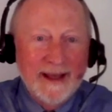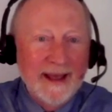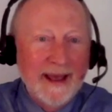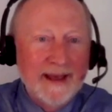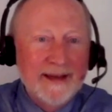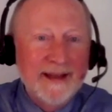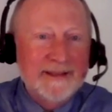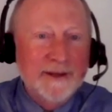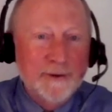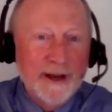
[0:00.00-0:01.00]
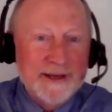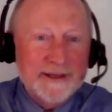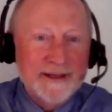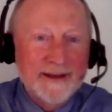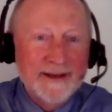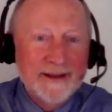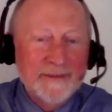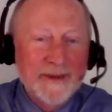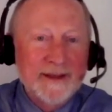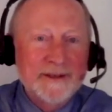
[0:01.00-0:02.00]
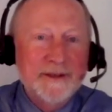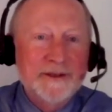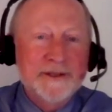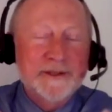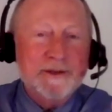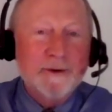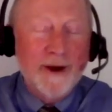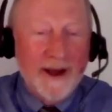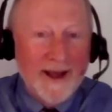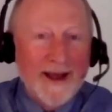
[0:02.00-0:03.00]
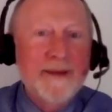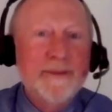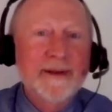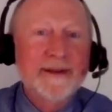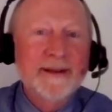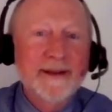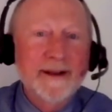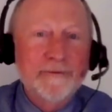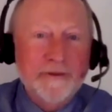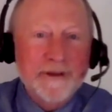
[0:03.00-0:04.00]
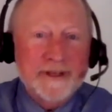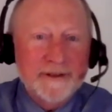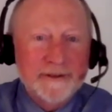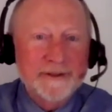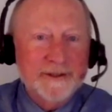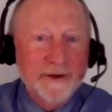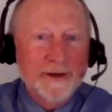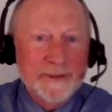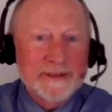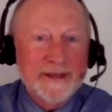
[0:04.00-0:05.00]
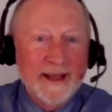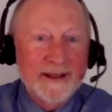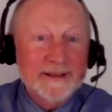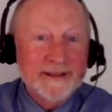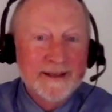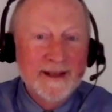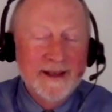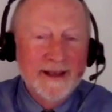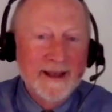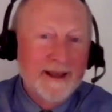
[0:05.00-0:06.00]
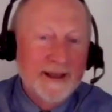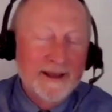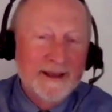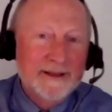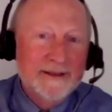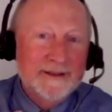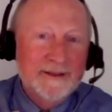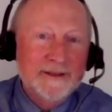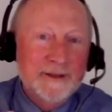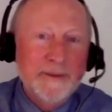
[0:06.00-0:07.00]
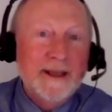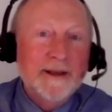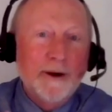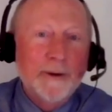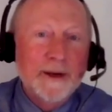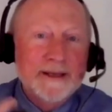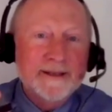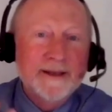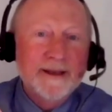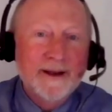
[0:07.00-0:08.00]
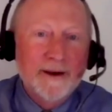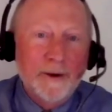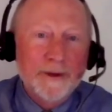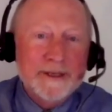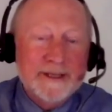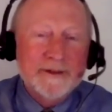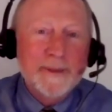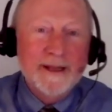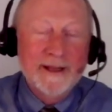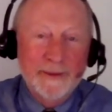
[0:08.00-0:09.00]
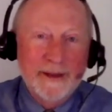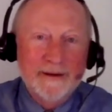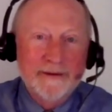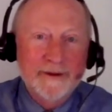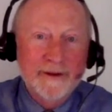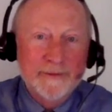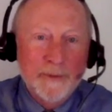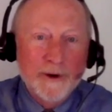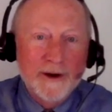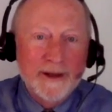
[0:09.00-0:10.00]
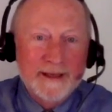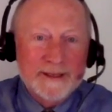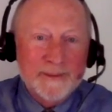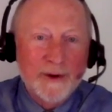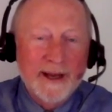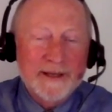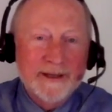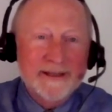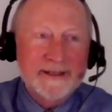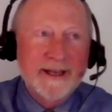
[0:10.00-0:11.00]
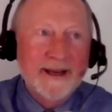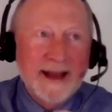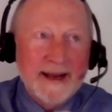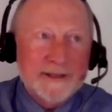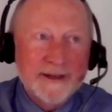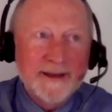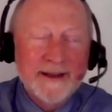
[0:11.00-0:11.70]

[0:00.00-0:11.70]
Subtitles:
and integration to describe a physical circumstance, to me always gives me a little bit of more inspiration. This connection